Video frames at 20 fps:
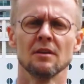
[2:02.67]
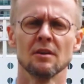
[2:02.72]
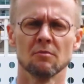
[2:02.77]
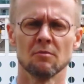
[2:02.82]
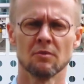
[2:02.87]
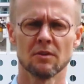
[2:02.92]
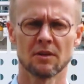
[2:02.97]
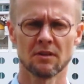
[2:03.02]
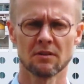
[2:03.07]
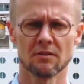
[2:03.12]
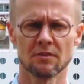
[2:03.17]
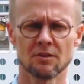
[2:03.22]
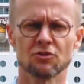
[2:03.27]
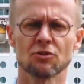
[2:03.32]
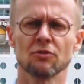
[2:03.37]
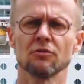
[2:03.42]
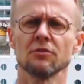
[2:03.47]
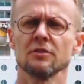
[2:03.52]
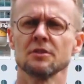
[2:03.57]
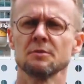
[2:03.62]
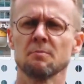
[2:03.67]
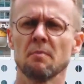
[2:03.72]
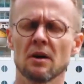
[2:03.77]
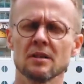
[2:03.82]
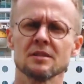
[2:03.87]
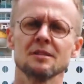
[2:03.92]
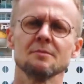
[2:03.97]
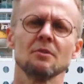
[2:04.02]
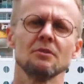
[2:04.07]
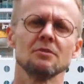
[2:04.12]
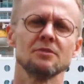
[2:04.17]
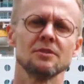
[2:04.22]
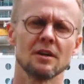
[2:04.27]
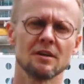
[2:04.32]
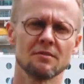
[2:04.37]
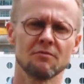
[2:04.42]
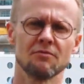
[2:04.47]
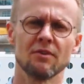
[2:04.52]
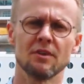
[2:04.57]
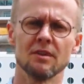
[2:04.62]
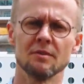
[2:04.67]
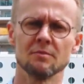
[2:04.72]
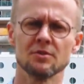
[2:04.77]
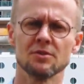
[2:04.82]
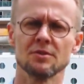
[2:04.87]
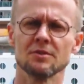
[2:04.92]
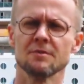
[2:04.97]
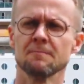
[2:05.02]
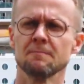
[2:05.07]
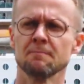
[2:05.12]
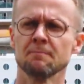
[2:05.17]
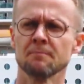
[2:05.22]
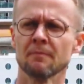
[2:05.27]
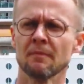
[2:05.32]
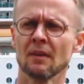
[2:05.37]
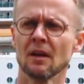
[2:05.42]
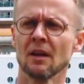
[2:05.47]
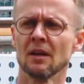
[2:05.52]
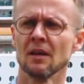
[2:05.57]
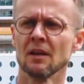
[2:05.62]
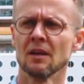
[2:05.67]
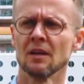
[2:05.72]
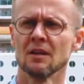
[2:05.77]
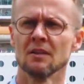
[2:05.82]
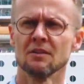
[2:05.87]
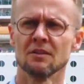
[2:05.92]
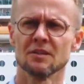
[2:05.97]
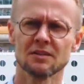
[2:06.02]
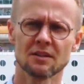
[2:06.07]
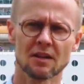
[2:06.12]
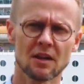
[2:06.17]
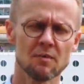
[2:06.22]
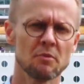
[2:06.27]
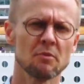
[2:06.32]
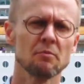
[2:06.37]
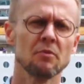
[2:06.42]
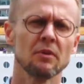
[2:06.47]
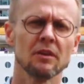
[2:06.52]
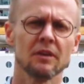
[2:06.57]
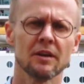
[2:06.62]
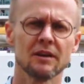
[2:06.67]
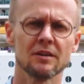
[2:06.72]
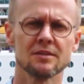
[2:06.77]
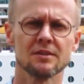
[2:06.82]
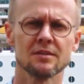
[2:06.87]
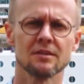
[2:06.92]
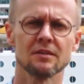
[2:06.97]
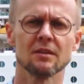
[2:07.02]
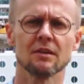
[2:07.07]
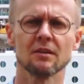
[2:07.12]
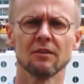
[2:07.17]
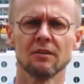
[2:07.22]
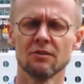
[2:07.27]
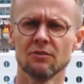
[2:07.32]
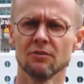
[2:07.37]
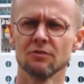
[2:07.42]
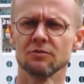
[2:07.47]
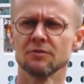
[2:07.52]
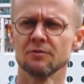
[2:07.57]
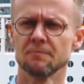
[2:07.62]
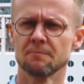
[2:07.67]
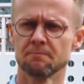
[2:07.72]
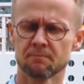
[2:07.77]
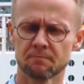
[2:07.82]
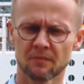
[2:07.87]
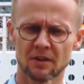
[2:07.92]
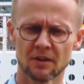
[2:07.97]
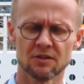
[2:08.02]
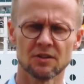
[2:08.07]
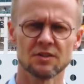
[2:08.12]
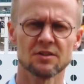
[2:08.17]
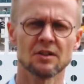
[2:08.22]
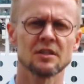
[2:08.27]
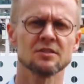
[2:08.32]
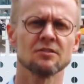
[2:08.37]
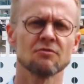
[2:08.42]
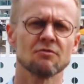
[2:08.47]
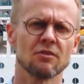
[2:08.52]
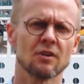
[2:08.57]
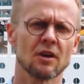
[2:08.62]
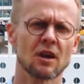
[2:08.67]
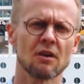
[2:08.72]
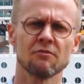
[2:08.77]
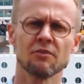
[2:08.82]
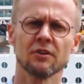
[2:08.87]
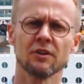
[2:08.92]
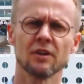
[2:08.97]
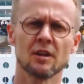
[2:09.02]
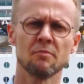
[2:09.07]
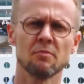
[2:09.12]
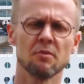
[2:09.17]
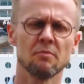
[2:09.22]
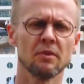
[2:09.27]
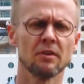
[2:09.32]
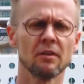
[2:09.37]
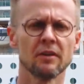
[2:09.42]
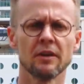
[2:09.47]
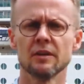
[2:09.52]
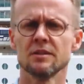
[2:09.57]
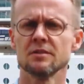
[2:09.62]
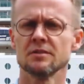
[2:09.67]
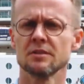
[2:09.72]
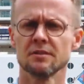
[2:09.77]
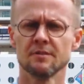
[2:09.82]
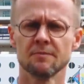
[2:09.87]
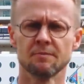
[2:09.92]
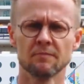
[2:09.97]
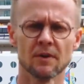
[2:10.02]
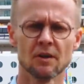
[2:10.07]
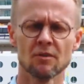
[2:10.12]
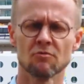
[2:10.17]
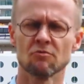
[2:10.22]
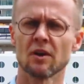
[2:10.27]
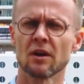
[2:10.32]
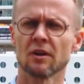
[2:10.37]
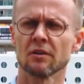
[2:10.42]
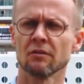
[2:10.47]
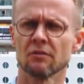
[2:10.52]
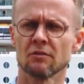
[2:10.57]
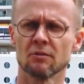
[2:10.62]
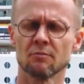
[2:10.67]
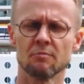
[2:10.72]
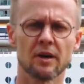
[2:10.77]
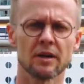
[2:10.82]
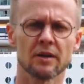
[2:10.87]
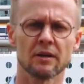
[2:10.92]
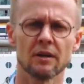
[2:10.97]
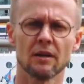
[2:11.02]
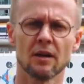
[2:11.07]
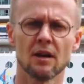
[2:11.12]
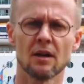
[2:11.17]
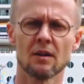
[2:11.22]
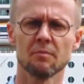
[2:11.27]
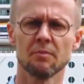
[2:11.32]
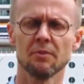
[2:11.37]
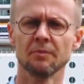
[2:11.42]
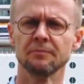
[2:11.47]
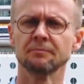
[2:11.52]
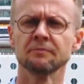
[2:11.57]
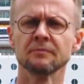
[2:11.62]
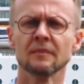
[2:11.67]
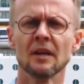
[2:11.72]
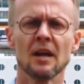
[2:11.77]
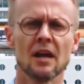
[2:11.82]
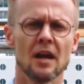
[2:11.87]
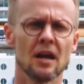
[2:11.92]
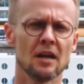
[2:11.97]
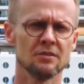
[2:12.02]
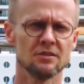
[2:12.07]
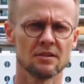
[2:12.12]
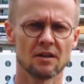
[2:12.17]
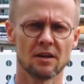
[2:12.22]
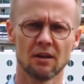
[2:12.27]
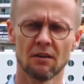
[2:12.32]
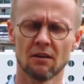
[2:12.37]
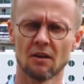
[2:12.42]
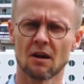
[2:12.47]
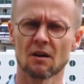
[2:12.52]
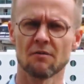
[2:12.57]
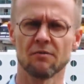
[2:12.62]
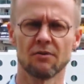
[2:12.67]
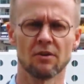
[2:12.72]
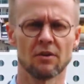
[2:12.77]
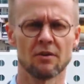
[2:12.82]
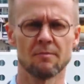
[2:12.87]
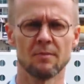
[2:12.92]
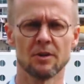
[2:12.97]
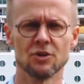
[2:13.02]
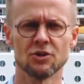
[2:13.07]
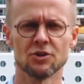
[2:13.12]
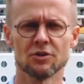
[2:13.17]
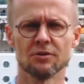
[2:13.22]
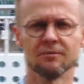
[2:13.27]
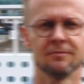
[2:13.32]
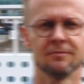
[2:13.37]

within the shortest possible timeframes. These capabilities include disaster recovery capabilities, regular backing up, and a lot of automation.